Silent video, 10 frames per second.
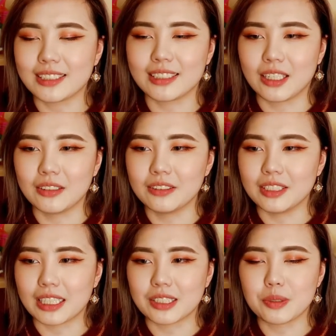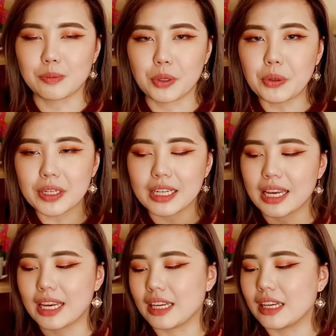Style necklace broke
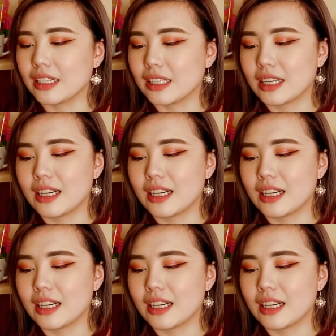and